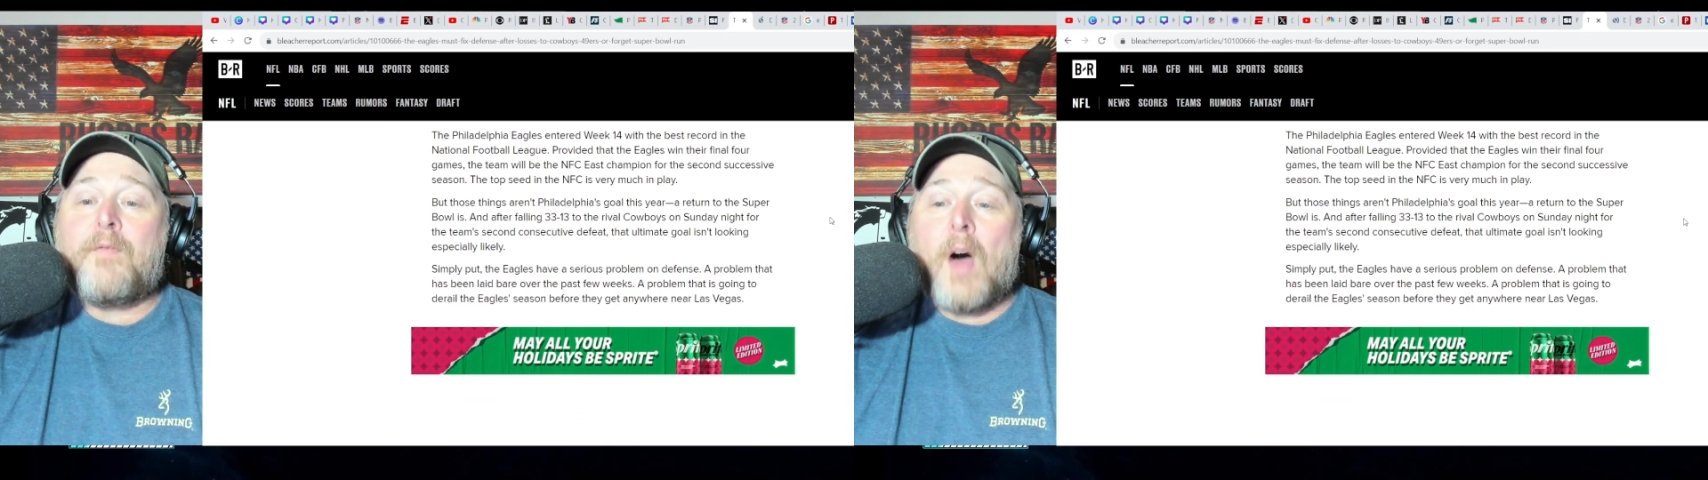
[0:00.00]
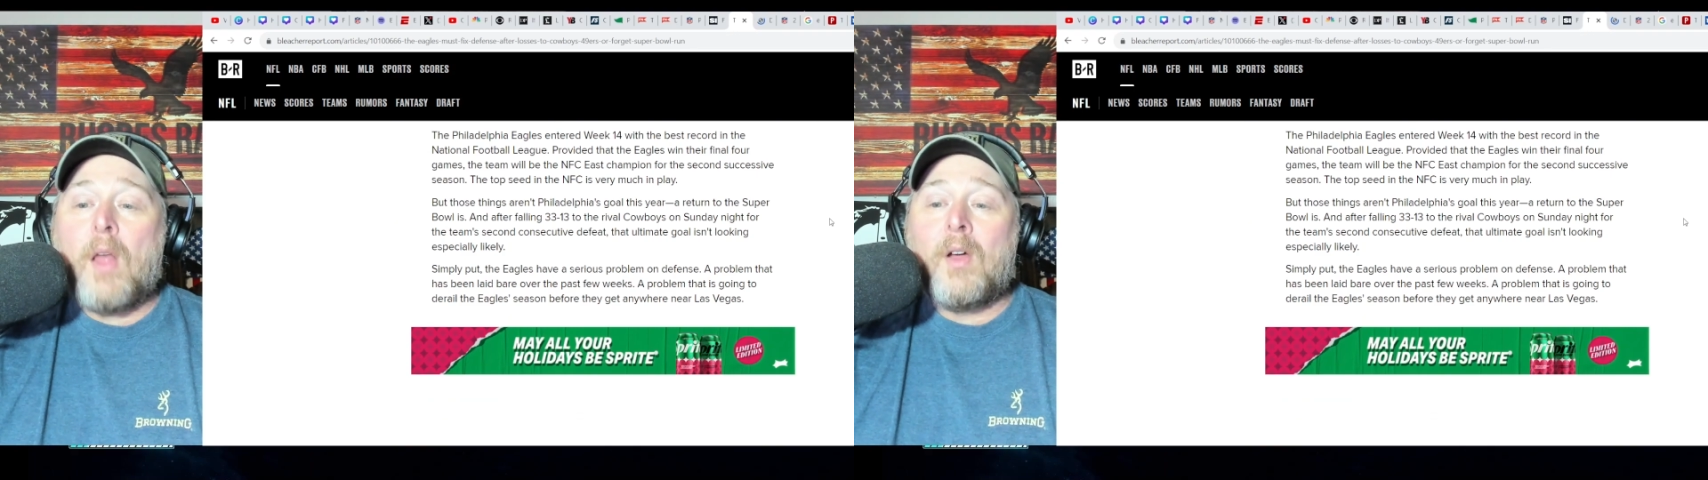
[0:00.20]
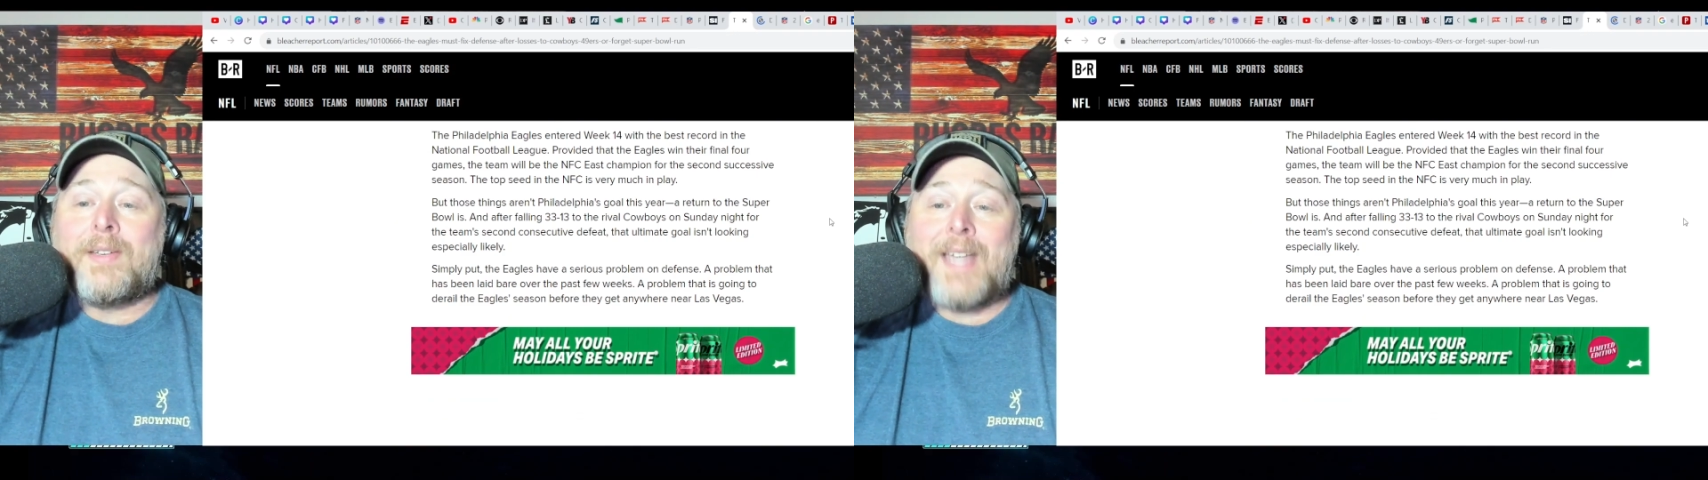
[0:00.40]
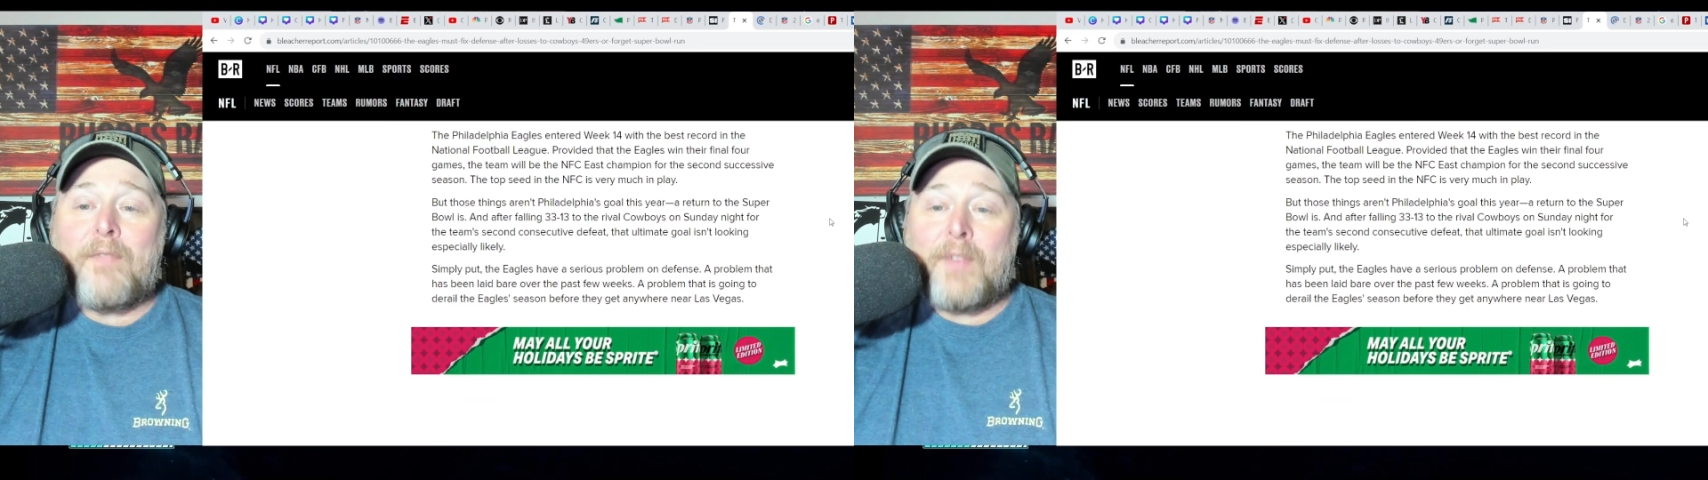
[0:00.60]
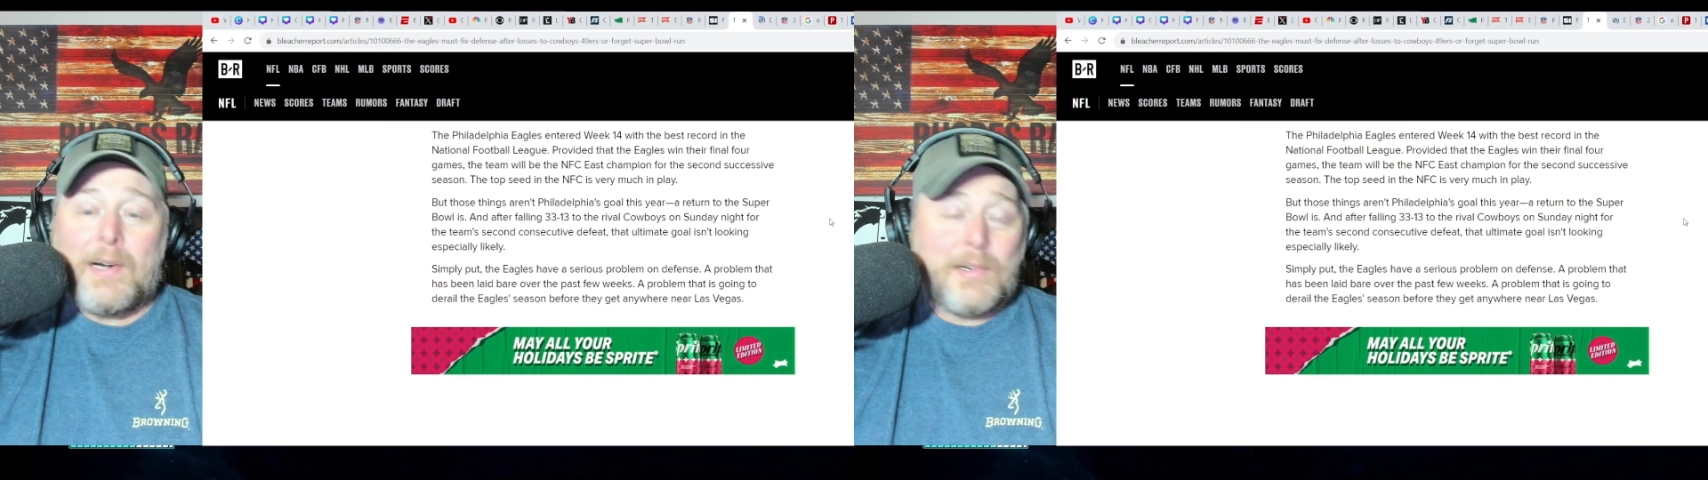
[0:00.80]
to fall on
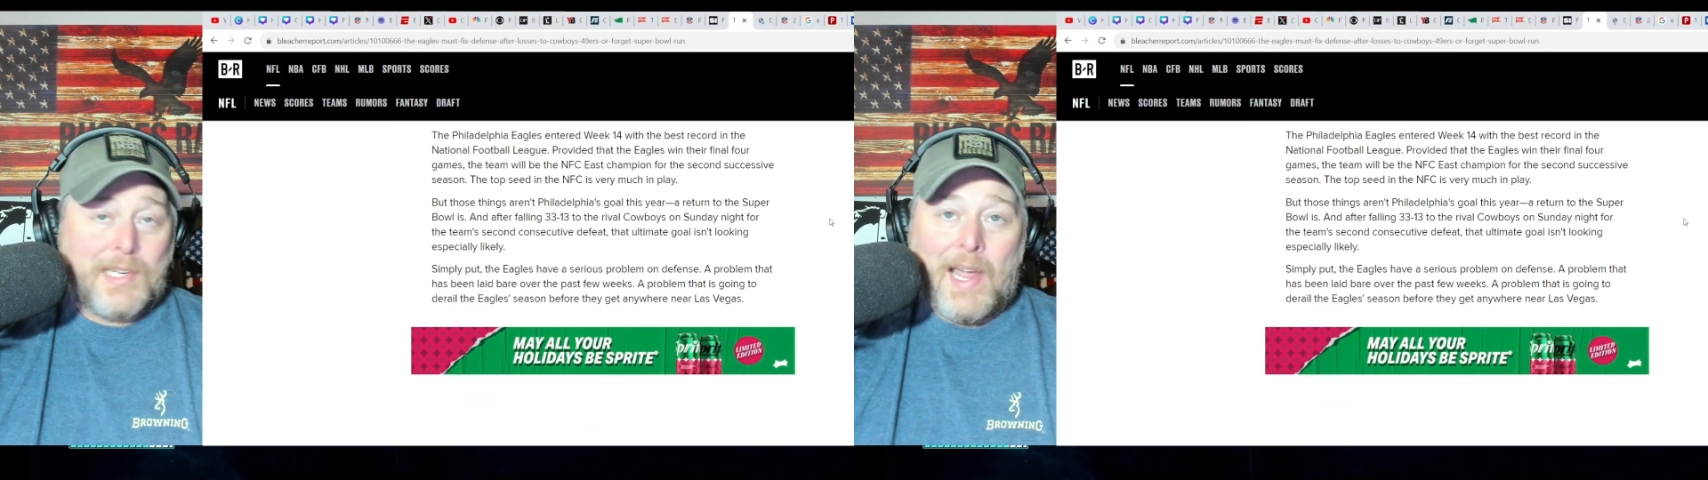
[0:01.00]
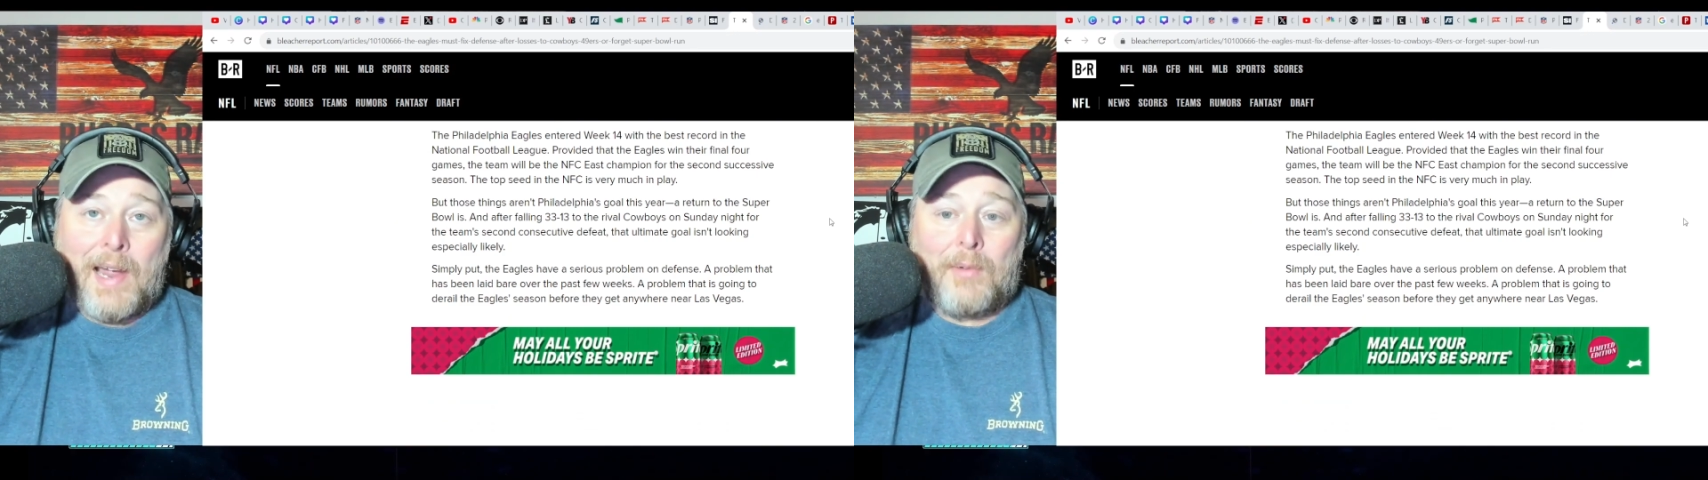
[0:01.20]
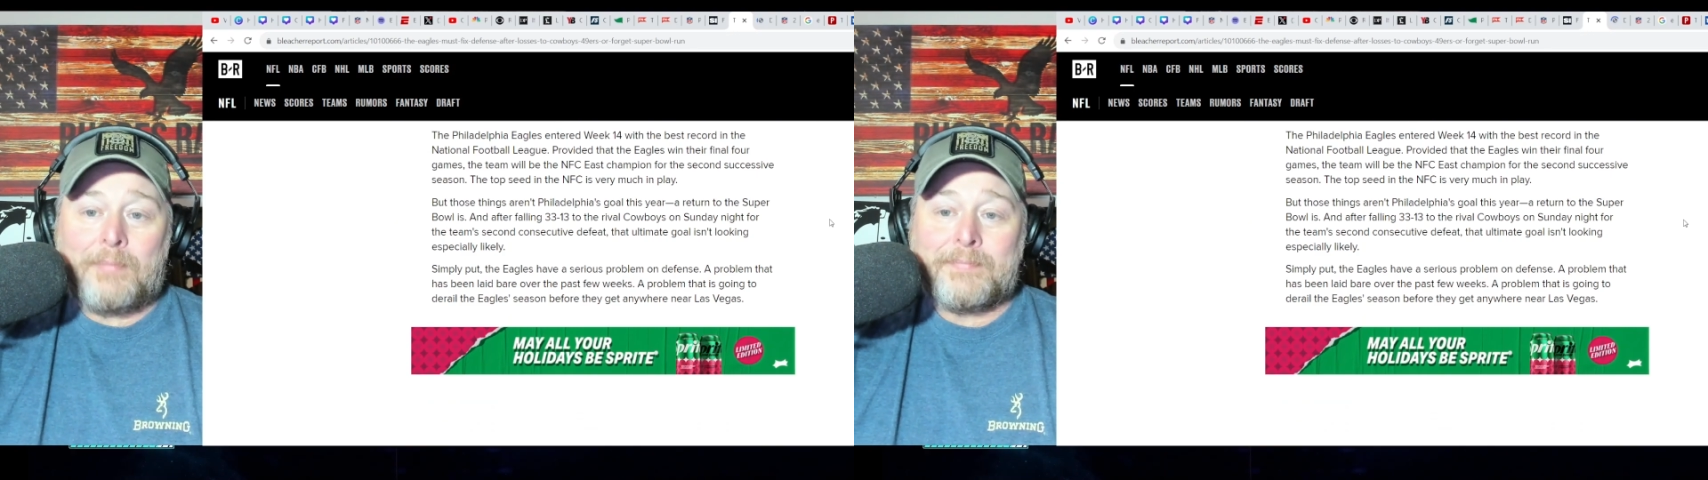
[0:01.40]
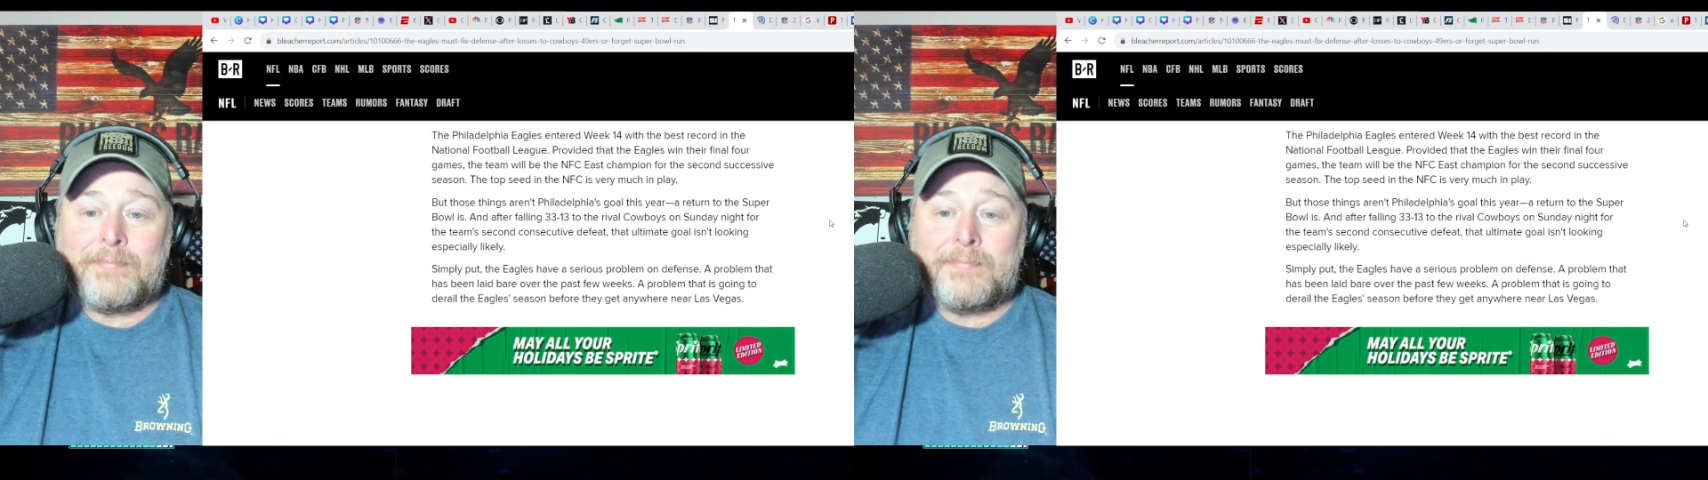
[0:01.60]
deaf ears now.